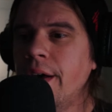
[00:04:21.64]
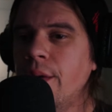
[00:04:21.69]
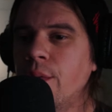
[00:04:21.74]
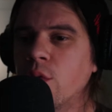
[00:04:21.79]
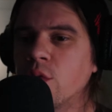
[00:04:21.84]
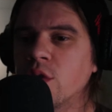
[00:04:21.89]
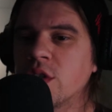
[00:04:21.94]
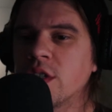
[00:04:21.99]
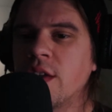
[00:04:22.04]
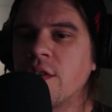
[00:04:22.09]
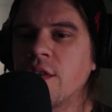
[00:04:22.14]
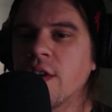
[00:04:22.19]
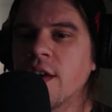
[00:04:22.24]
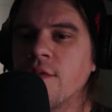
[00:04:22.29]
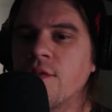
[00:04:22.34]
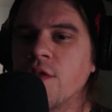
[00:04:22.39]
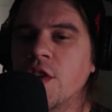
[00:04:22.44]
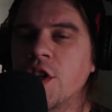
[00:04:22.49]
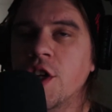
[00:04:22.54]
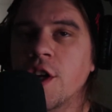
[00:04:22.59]
We'll just have a
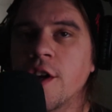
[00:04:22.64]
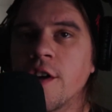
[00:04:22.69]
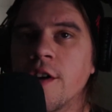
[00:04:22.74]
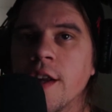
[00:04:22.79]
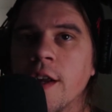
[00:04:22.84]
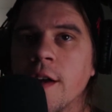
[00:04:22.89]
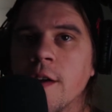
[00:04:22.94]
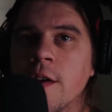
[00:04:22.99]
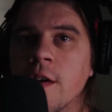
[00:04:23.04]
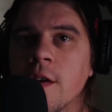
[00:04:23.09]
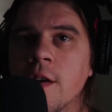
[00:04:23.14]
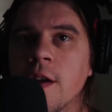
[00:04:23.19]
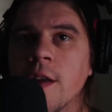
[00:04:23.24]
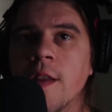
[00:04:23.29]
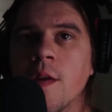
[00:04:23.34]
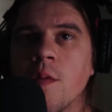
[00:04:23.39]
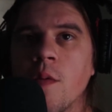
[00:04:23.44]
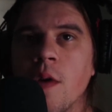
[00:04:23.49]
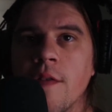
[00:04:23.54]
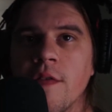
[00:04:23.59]
comfy chair in here, and
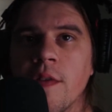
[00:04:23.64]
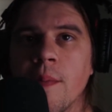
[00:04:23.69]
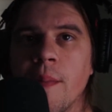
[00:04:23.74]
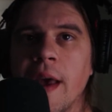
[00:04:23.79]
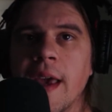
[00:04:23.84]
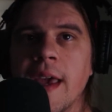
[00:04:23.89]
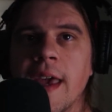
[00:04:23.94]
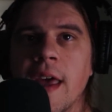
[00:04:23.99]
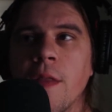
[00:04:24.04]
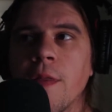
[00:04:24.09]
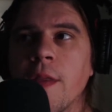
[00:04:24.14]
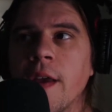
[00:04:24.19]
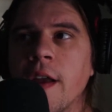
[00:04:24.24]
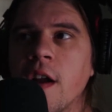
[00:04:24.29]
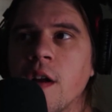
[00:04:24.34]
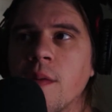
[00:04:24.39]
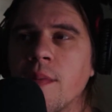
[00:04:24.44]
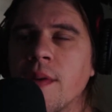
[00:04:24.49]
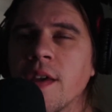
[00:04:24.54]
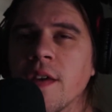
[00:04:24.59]
then we'll have the bike out
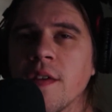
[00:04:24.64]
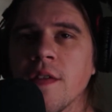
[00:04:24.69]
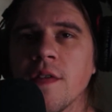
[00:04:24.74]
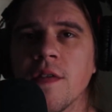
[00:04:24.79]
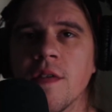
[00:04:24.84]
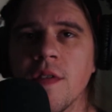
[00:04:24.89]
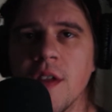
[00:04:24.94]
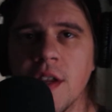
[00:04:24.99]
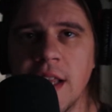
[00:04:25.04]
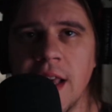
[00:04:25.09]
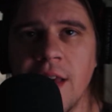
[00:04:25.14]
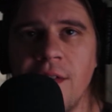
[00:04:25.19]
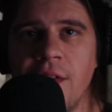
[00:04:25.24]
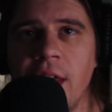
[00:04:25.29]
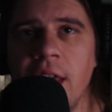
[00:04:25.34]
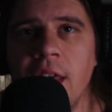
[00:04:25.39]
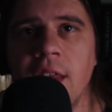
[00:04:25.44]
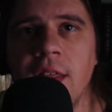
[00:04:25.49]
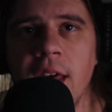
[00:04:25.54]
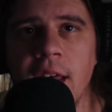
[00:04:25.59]
there because the
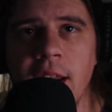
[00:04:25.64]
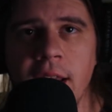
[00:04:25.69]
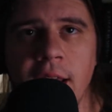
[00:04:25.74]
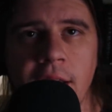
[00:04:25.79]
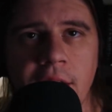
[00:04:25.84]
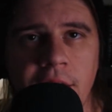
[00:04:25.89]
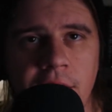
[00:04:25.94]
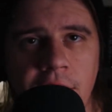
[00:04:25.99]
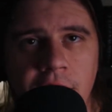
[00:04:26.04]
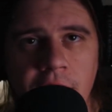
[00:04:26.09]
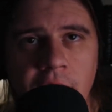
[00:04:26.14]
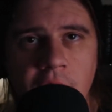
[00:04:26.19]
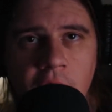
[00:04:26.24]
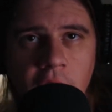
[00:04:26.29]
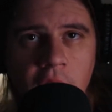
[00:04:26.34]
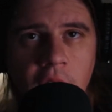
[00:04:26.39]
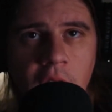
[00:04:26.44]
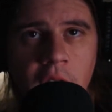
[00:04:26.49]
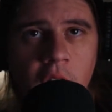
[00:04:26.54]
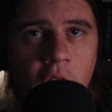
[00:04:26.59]
TV that has
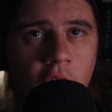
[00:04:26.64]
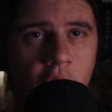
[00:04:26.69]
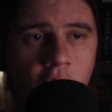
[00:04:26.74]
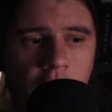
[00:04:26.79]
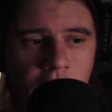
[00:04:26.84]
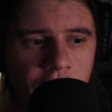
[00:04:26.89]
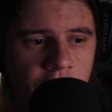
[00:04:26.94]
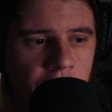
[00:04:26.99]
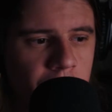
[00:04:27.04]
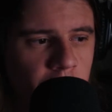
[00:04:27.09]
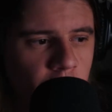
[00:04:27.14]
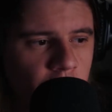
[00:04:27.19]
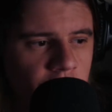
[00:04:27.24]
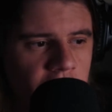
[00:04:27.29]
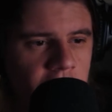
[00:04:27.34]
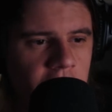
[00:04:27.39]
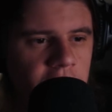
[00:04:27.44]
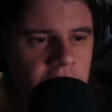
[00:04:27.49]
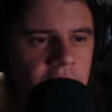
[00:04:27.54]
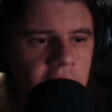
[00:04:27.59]
all of our
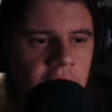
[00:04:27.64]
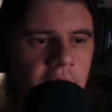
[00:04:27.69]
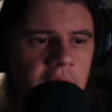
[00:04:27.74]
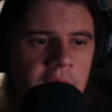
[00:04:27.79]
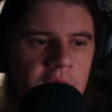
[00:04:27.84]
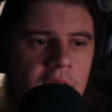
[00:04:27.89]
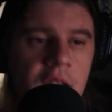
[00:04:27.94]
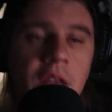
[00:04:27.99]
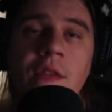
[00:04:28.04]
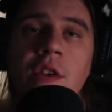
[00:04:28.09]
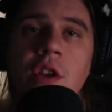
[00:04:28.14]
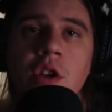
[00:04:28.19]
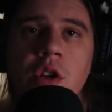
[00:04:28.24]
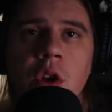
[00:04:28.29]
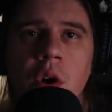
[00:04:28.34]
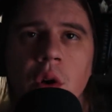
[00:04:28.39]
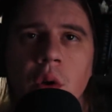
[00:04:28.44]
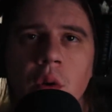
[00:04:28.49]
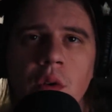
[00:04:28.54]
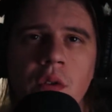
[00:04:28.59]
movies and TV
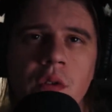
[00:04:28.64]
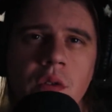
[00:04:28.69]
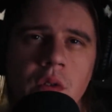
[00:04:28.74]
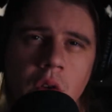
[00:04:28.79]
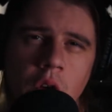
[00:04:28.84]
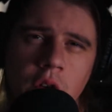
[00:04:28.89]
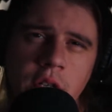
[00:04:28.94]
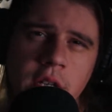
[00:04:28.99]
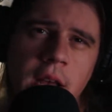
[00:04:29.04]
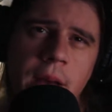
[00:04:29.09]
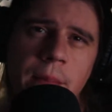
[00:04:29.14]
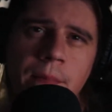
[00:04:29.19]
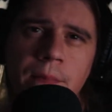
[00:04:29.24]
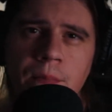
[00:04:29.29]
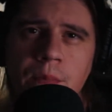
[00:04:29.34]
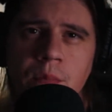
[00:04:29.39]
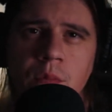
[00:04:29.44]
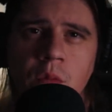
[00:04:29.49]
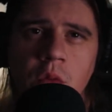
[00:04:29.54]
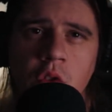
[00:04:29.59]
shows hooked up
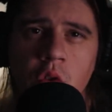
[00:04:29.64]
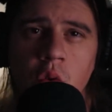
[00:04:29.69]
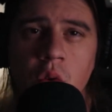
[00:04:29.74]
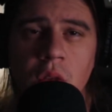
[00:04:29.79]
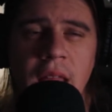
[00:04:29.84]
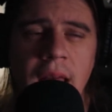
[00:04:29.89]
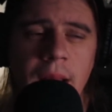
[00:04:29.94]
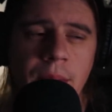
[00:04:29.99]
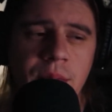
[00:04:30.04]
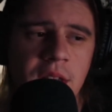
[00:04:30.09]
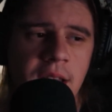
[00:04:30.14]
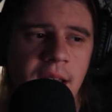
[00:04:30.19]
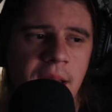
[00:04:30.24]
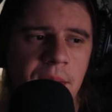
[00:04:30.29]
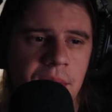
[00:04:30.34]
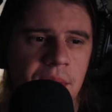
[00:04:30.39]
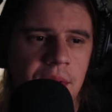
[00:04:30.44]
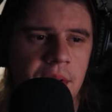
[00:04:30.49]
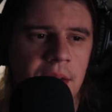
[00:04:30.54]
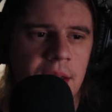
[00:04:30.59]
through a laptop